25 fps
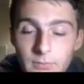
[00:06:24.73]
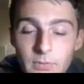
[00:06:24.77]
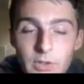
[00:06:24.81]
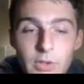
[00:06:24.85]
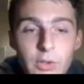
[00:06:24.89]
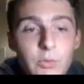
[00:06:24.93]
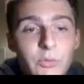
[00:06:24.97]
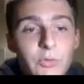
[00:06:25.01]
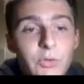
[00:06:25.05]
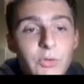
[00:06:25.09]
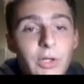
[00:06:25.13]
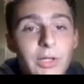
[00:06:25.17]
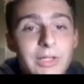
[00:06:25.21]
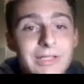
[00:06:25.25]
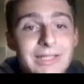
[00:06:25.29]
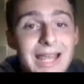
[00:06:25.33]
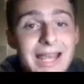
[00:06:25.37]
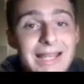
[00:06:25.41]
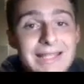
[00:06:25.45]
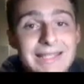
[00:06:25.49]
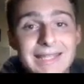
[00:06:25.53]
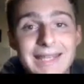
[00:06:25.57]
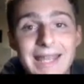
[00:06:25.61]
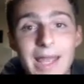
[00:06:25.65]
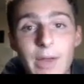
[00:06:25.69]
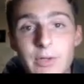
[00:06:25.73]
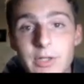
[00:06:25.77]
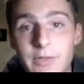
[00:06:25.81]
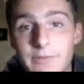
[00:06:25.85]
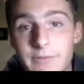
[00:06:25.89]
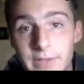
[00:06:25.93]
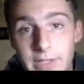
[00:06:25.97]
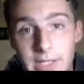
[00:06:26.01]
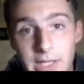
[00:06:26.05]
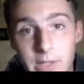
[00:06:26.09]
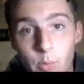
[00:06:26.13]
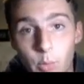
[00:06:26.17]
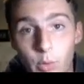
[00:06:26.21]
You start testing out
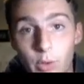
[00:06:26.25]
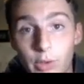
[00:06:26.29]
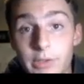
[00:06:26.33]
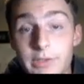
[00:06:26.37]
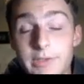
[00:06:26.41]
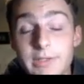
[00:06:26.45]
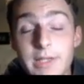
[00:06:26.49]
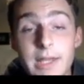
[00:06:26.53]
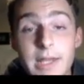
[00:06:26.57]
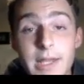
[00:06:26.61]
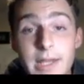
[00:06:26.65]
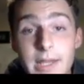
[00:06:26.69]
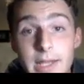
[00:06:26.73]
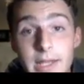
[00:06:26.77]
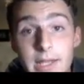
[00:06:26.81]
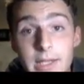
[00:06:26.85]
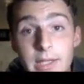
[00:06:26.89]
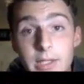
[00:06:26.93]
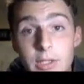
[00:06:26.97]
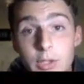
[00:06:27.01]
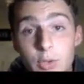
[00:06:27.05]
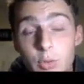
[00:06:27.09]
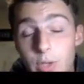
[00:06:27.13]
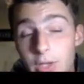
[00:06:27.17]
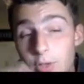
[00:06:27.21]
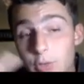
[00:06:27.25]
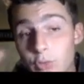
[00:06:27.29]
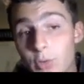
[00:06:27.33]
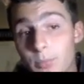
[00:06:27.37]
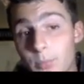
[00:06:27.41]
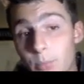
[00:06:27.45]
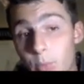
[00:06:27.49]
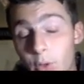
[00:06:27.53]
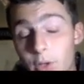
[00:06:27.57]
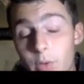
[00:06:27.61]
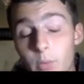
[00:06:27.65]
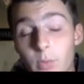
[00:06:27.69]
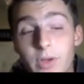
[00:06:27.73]
different keywords. You get to a
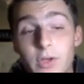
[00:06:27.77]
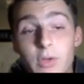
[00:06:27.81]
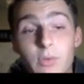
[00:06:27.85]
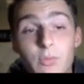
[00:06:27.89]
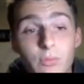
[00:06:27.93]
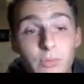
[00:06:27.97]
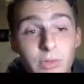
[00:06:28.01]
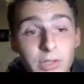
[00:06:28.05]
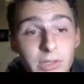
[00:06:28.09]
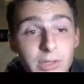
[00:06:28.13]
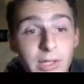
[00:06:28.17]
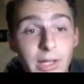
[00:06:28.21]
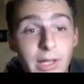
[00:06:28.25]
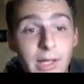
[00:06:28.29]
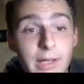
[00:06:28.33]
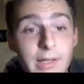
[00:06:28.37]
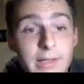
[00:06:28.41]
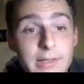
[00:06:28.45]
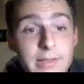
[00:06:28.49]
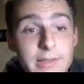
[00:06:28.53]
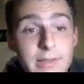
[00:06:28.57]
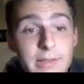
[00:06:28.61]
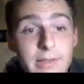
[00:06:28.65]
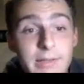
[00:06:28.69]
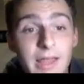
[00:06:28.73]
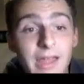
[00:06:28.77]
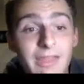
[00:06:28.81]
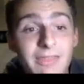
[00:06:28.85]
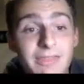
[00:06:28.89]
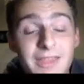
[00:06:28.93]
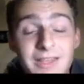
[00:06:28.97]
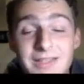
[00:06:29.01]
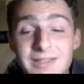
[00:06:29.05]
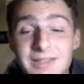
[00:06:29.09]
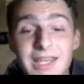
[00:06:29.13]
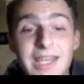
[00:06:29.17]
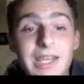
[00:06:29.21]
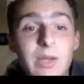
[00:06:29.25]
point where you realize that
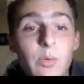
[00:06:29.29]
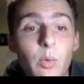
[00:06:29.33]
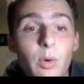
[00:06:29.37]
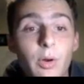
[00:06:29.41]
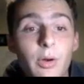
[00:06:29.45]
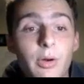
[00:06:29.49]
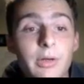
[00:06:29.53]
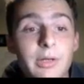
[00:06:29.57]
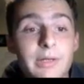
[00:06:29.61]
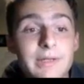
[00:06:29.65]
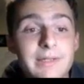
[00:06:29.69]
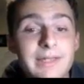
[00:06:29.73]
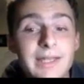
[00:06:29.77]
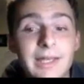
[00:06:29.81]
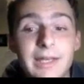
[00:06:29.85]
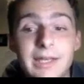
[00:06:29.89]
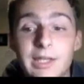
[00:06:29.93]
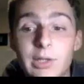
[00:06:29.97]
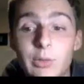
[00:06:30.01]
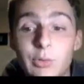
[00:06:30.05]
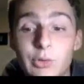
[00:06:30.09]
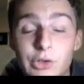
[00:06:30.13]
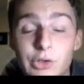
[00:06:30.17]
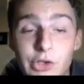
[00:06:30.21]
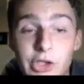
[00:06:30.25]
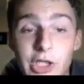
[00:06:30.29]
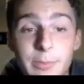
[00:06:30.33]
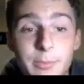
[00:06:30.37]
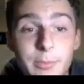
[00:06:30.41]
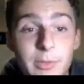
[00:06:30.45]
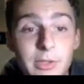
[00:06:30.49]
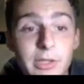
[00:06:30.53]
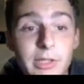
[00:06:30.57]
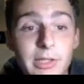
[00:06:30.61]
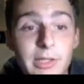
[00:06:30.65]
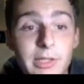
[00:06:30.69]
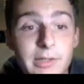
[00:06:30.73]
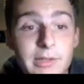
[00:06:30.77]
this keyword is getting you cheap
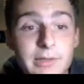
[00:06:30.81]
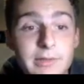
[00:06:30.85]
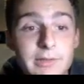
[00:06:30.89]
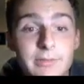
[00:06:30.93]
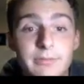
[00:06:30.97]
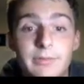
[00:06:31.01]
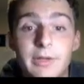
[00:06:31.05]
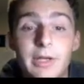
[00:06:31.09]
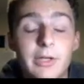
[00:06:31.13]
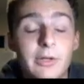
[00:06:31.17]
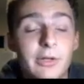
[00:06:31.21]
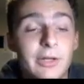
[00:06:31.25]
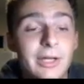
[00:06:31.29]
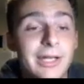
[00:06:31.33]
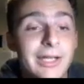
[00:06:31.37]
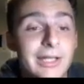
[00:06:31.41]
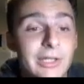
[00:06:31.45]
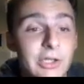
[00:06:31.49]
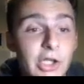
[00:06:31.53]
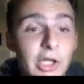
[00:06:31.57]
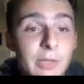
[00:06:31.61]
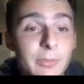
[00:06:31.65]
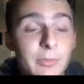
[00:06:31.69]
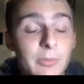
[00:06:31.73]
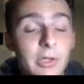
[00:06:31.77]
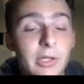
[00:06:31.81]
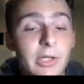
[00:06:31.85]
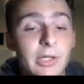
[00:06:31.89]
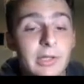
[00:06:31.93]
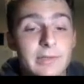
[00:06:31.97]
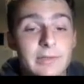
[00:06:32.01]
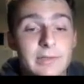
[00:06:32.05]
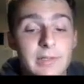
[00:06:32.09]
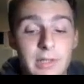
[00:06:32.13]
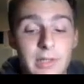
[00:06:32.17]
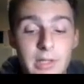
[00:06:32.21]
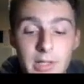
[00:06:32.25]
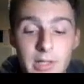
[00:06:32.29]
clicks, right? You're getting cheap
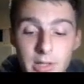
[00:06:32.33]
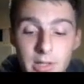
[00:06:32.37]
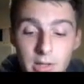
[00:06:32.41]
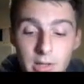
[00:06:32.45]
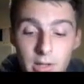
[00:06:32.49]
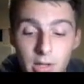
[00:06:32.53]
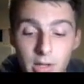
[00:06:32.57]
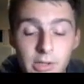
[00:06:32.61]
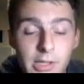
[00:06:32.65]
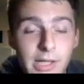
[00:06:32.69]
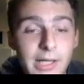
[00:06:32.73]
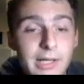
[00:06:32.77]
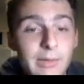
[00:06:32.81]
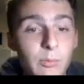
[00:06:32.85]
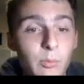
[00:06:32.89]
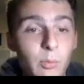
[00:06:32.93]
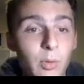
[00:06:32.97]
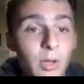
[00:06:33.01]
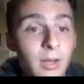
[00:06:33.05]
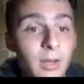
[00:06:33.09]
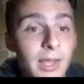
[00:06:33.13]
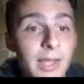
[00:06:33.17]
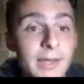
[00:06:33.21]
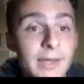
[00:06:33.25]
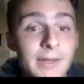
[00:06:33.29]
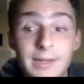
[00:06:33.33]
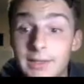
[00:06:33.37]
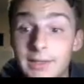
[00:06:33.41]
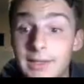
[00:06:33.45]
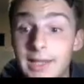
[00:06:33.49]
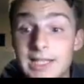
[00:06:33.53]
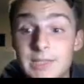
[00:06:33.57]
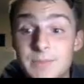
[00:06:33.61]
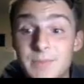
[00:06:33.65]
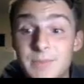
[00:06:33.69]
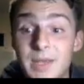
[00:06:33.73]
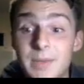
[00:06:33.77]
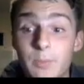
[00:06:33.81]
clicks. All right, well then
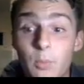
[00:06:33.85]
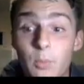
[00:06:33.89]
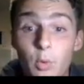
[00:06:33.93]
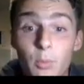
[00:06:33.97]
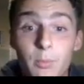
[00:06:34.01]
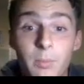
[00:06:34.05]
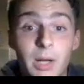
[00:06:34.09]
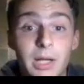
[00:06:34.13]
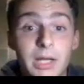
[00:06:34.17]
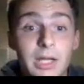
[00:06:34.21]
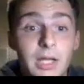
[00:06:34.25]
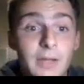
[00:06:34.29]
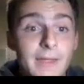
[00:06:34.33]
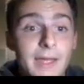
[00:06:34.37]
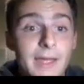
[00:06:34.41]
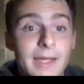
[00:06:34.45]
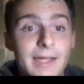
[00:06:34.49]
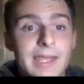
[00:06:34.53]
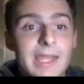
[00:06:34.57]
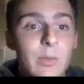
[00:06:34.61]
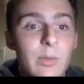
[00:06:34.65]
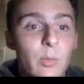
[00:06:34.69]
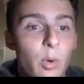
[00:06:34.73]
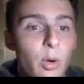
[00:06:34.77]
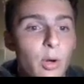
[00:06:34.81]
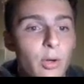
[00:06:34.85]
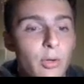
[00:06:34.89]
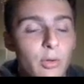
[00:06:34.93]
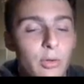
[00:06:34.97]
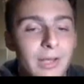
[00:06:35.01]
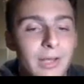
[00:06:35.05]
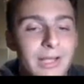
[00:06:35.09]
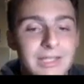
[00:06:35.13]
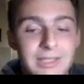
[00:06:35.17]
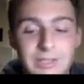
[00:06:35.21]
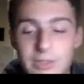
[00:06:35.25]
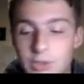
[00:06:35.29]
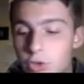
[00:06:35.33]
let's spend more money on that keyword, or
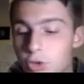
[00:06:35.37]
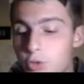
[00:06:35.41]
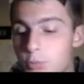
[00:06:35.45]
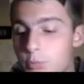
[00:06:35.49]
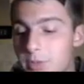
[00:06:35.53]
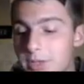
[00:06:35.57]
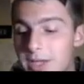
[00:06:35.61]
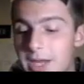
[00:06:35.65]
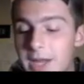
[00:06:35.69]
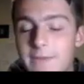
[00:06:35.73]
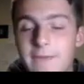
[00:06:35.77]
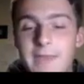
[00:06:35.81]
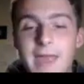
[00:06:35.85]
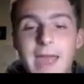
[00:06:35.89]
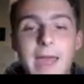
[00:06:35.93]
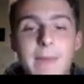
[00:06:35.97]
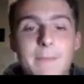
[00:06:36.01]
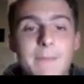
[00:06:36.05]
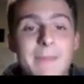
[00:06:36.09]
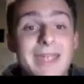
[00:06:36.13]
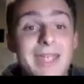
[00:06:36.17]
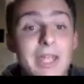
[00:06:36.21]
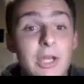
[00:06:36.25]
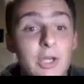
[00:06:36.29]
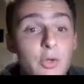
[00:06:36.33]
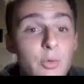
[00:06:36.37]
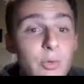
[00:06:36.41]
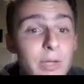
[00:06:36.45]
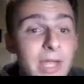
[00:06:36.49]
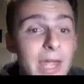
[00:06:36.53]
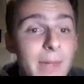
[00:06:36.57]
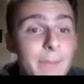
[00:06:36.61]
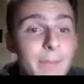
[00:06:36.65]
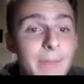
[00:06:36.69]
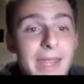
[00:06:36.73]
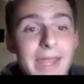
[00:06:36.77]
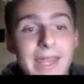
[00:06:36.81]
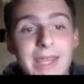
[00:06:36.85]
let's duplicate that, make a new
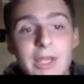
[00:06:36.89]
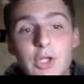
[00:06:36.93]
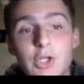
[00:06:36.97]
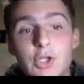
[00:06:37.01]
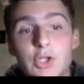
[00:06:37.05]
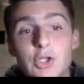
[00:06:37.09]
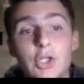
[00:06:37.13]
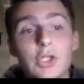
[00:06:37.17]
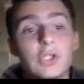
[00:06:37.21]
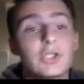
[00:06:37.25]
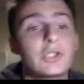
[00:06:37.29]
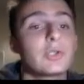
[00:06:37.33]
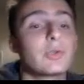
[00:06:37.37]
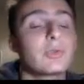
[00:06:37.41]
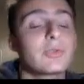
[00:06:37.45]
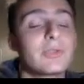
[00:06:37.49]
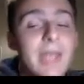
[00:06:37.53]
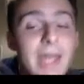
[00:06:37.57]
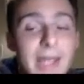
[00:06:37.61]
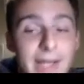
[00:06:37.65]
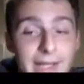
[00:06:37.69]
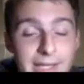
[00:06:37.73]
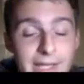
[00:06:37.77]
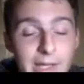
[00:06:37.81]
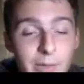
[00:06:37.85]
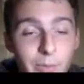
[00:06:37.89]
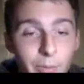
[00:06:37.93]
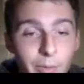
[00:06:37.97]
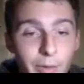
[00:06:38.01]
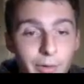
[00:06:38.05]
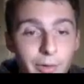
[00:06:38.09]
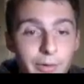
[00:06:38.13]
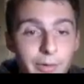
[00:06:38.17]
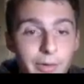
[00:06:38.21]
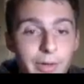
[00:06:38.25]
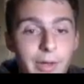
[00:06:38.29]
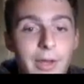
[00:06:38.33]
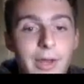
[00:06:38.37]
campaign, just use that
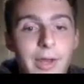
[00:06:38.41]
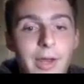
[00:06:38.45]
keyword.